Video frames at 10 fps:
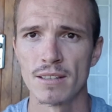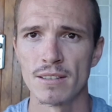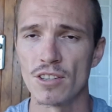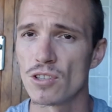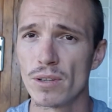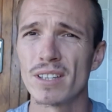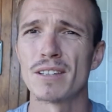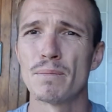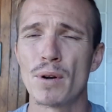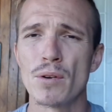Just look at
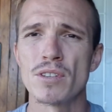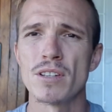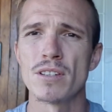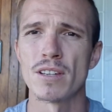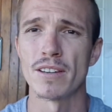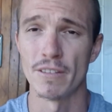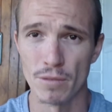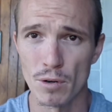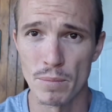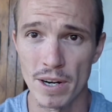the process, if
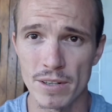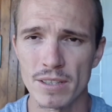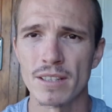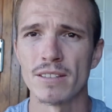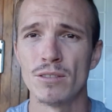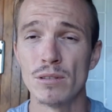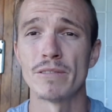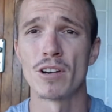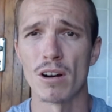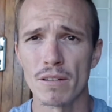you're a parent, you
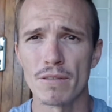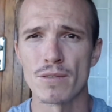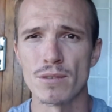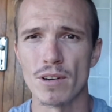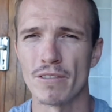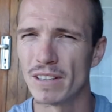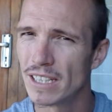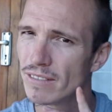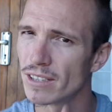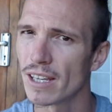have gone through of
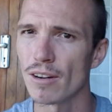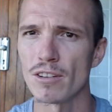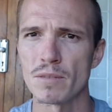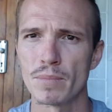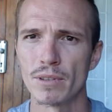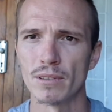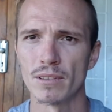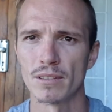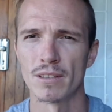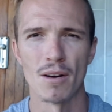leaving that hospital,
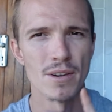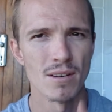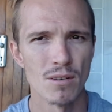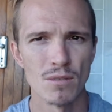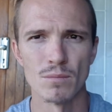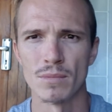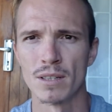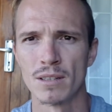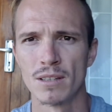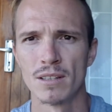going home,
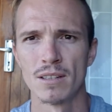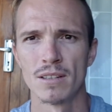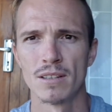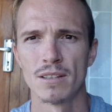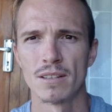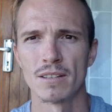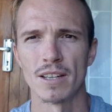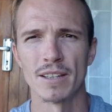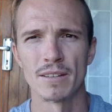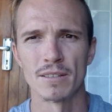
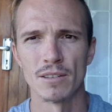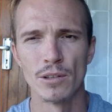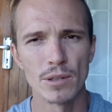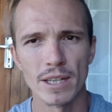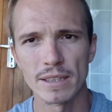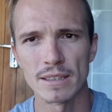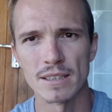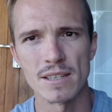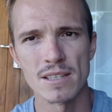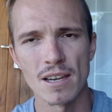and look at
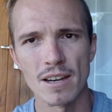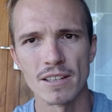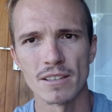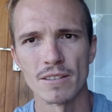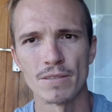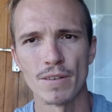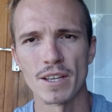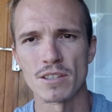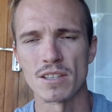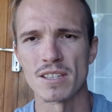the side
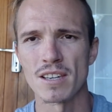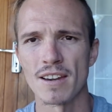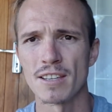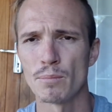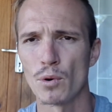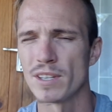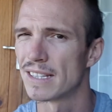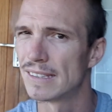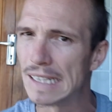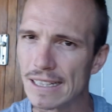effects, the side points
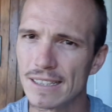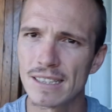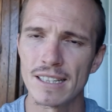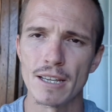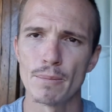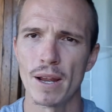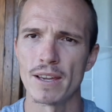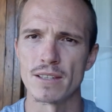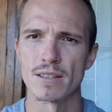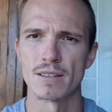that didn't take
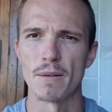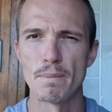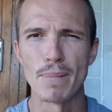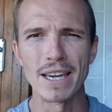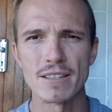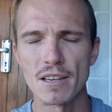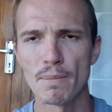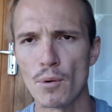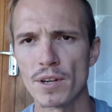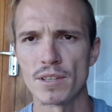place, the
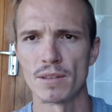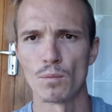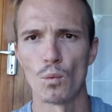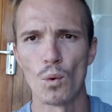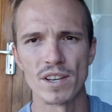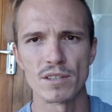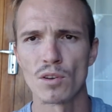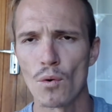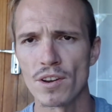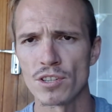basic points that
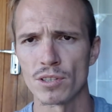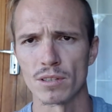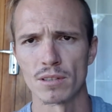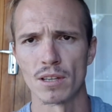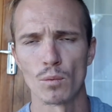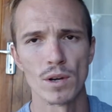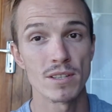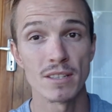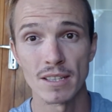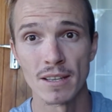wasn't questioned, that
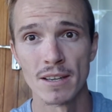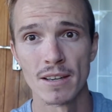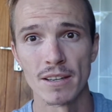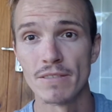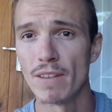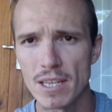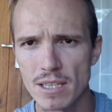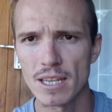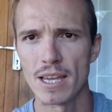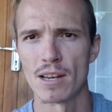wasn't
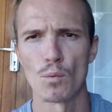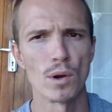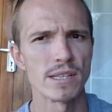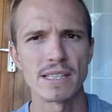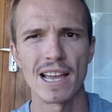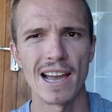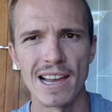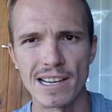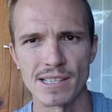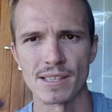investigated, wasn't
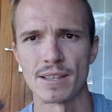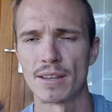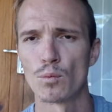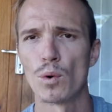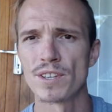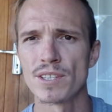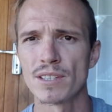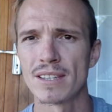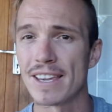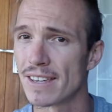asked, that
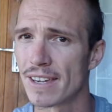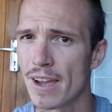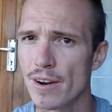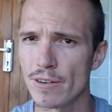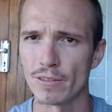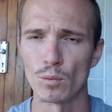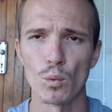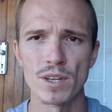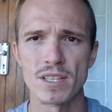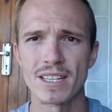wasn't taken care of, that
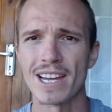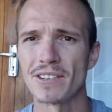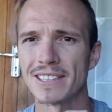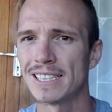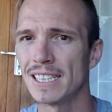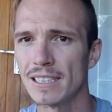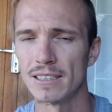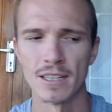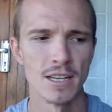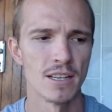wasn't guaranteed.